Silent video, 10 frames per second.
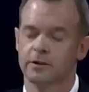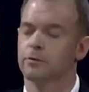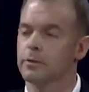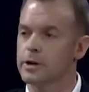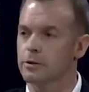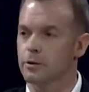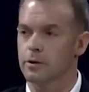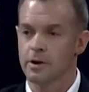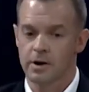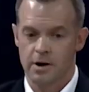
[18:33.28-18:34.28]
the reader
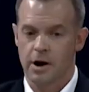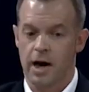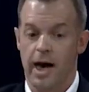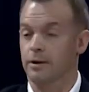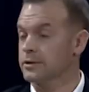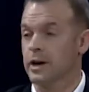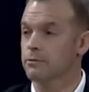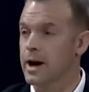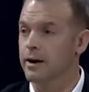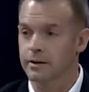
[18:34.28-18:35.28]
outside
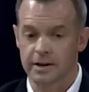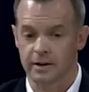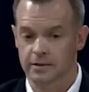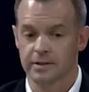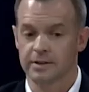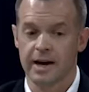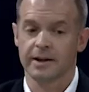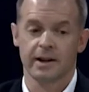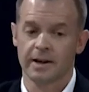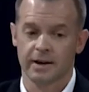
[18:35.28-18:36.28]
reality. It's
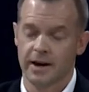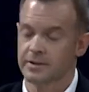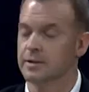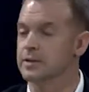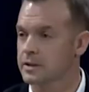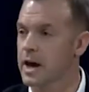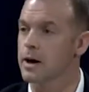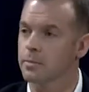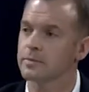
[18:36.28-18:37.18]
intended as an escape.